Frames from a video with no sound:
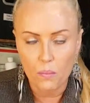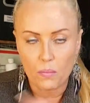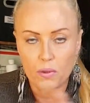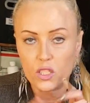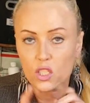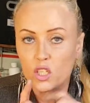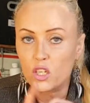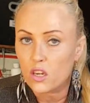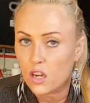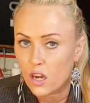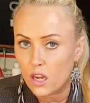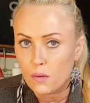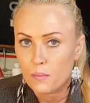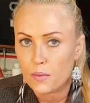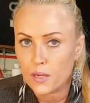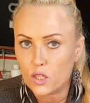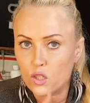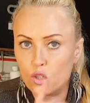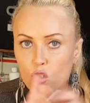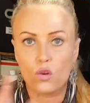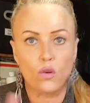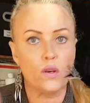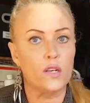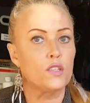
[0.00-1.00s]
But you gotta make
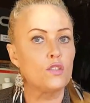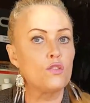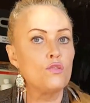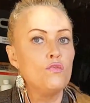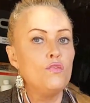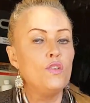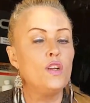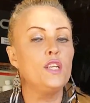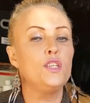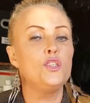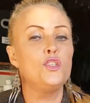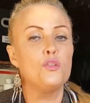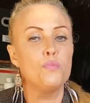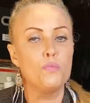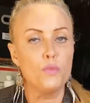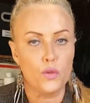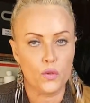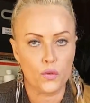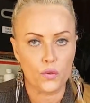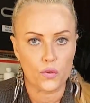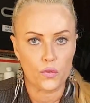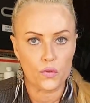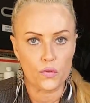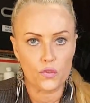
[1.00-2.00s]
sure it's really
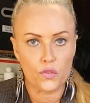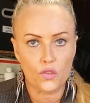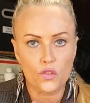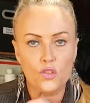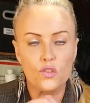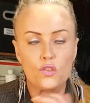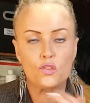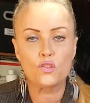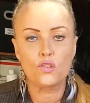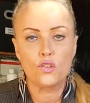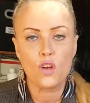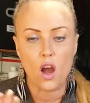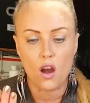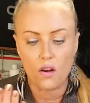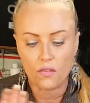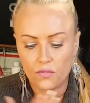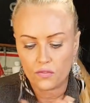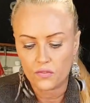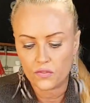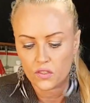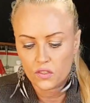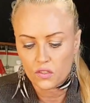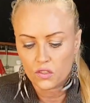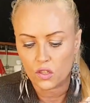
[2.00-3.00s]
smooth,
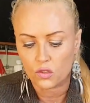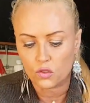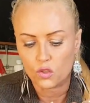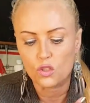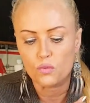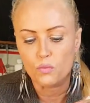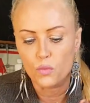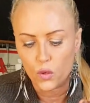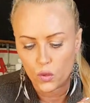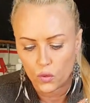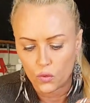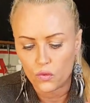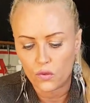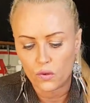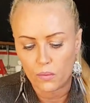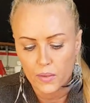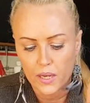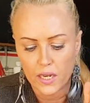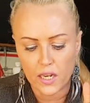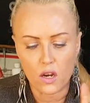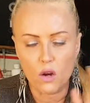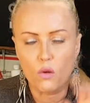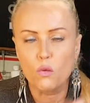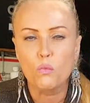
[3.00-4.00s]
soft, so smooth. I
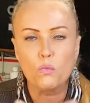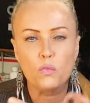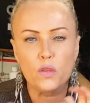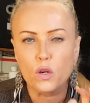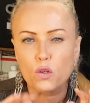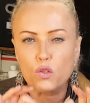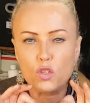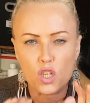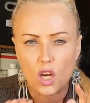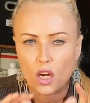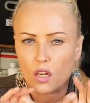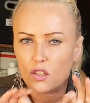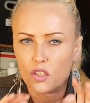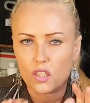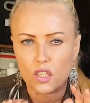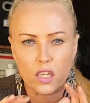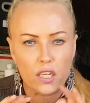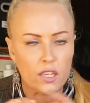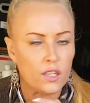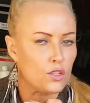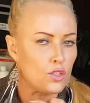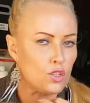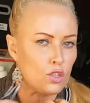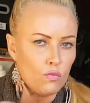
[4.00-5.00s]
mean, no chunks in
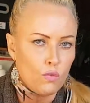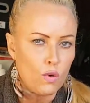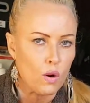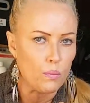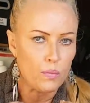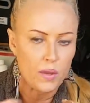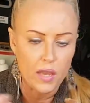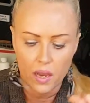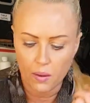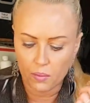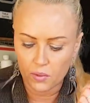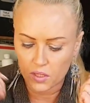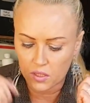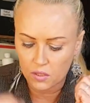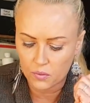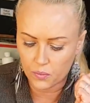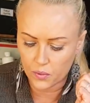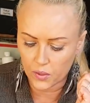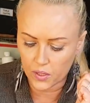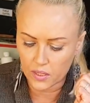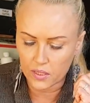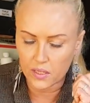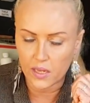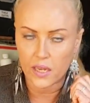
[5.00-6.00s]
it because you won't be able to
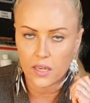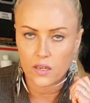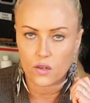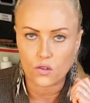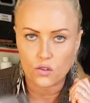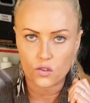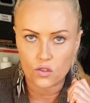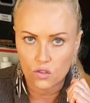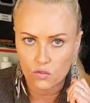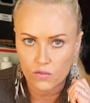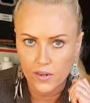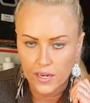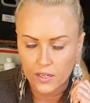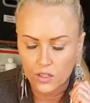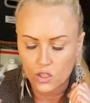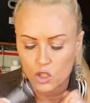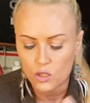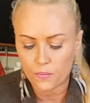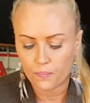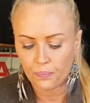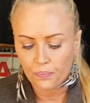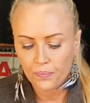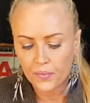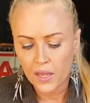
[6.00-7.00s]
put it in your syringe.
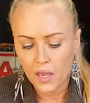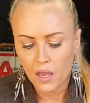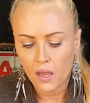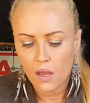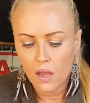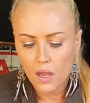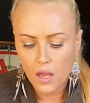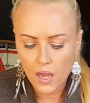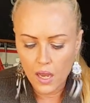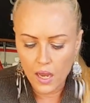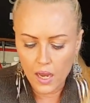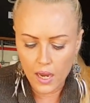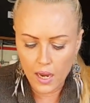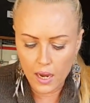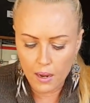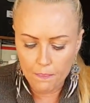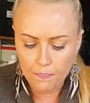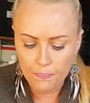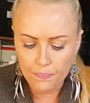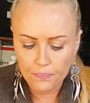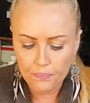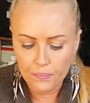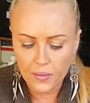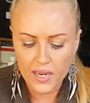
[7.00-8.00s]

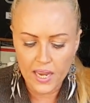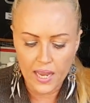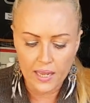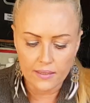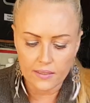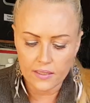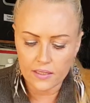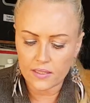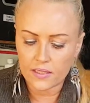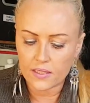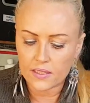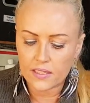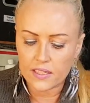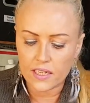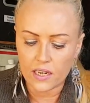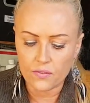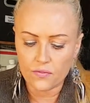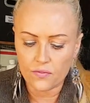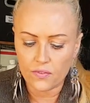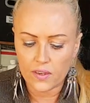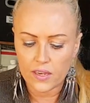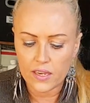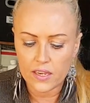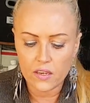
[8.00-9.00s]
But yeah, this is
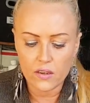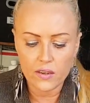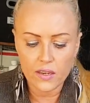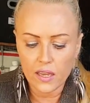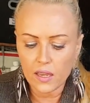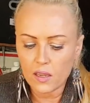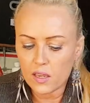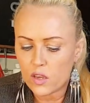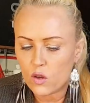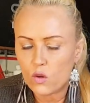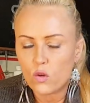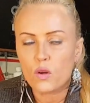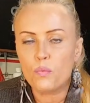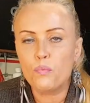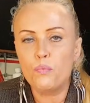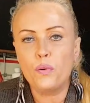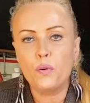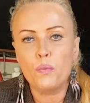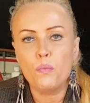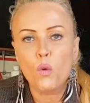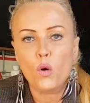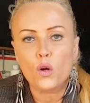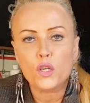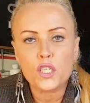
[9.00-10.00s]
definitely, you can
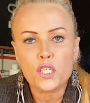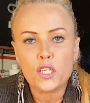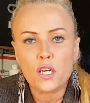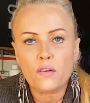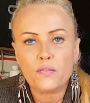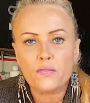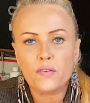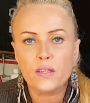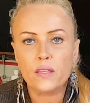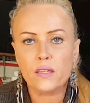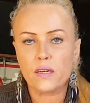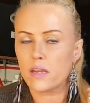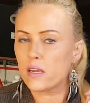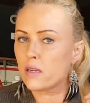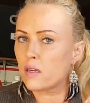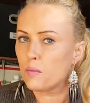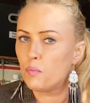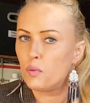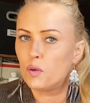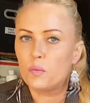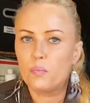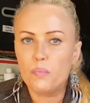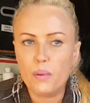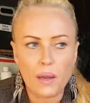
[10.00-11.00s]
put more stuff in there. You can
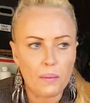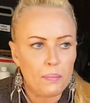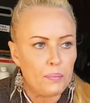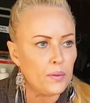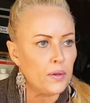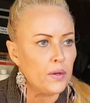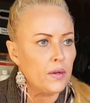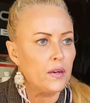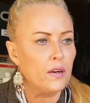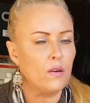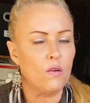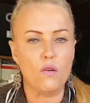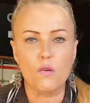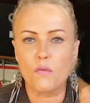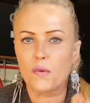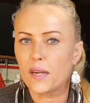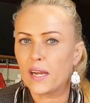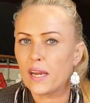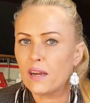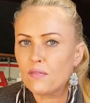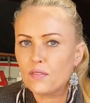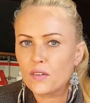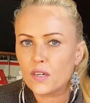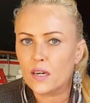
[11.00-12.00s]
put pepper or
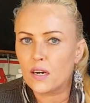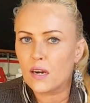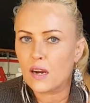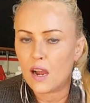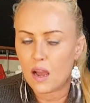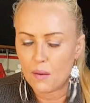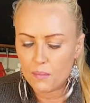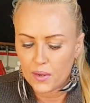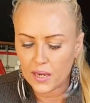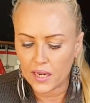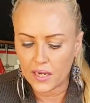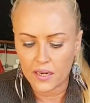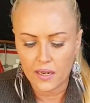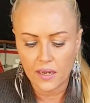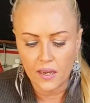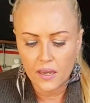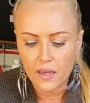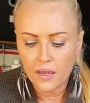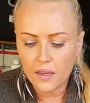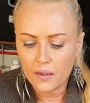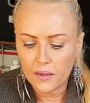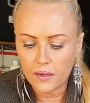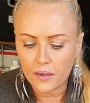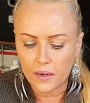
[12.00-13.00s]
whatever. I mean,
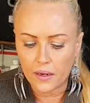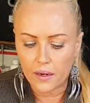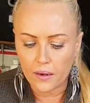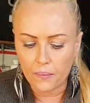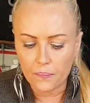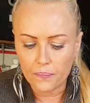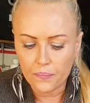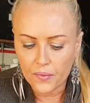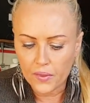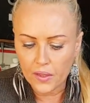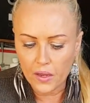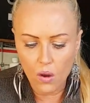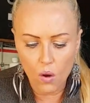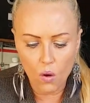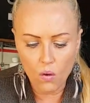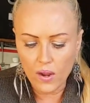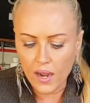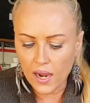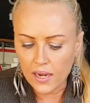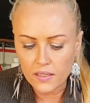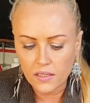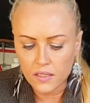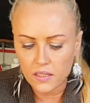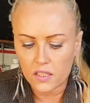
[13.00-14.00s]
you know, all
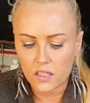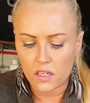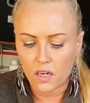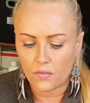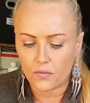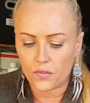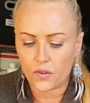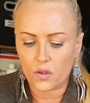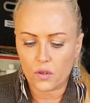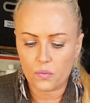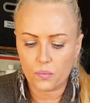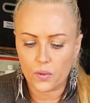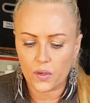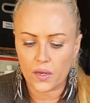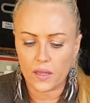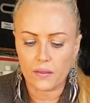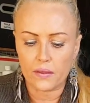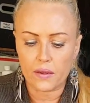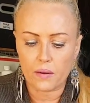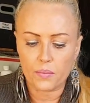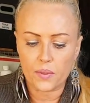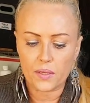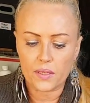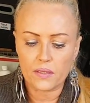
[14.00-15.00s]
kinds of stuff you can put in
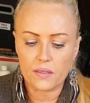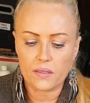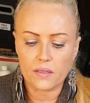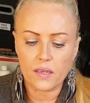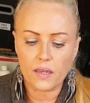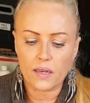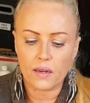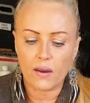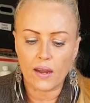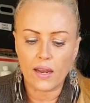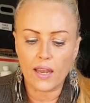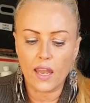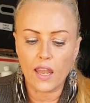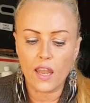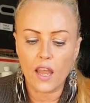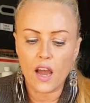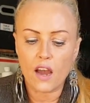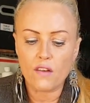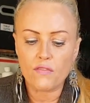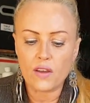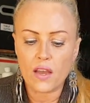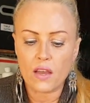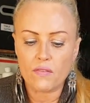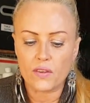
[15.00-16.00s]
there. But you know, I
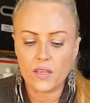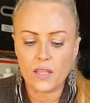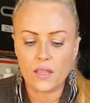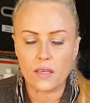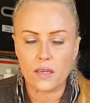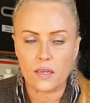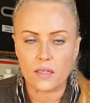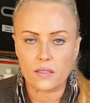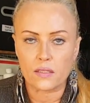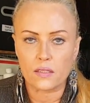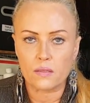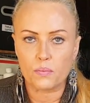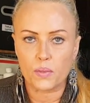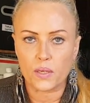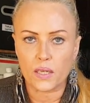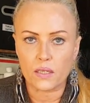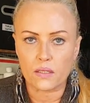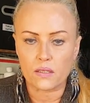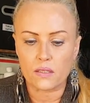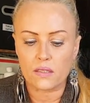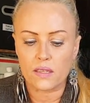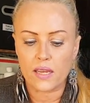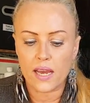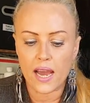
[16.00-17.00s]
love having this
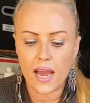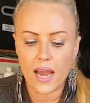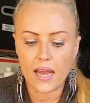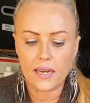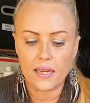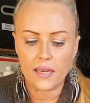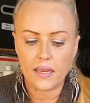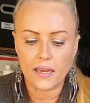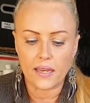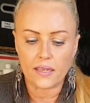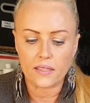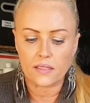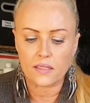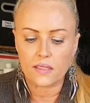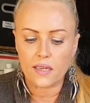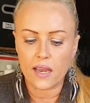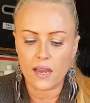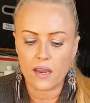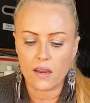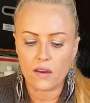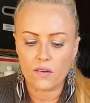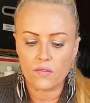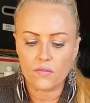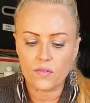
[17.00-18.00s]
because that has
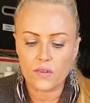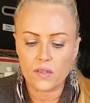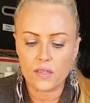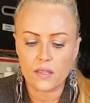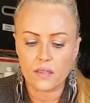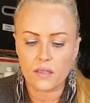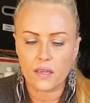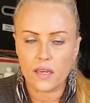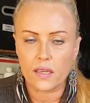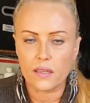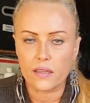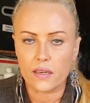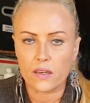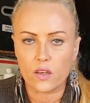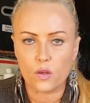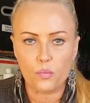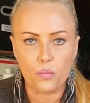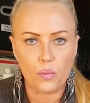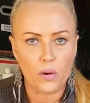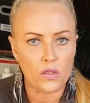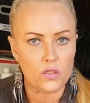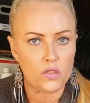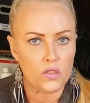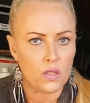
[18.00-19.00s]
everything they could
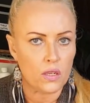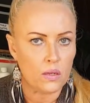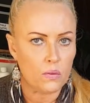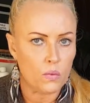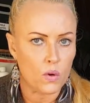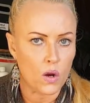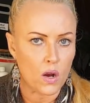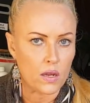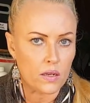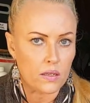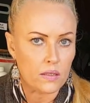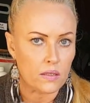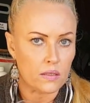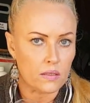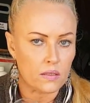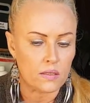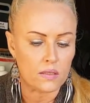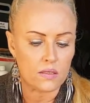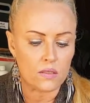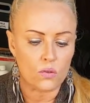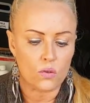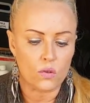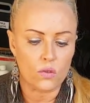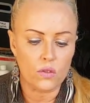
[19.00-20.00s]
possibly want. This
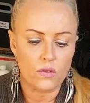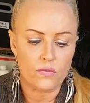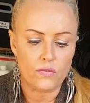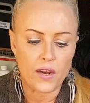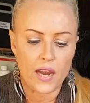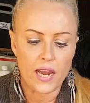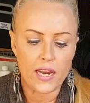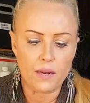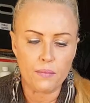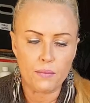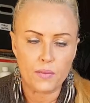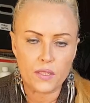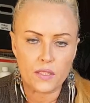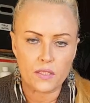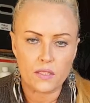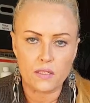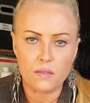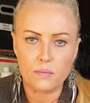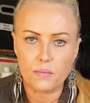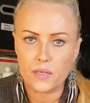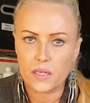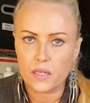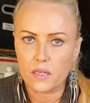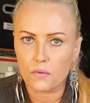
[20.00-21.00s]
is all the vitamins, the
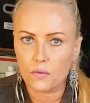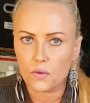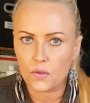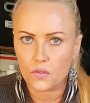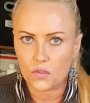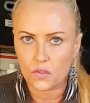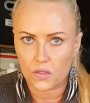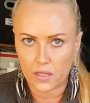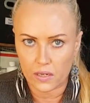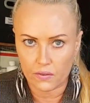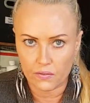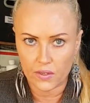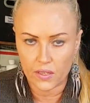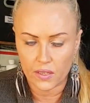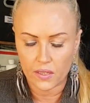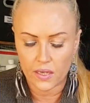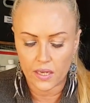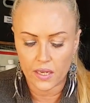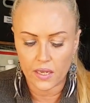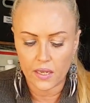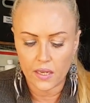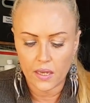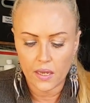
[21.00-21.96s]
minerals, and everything.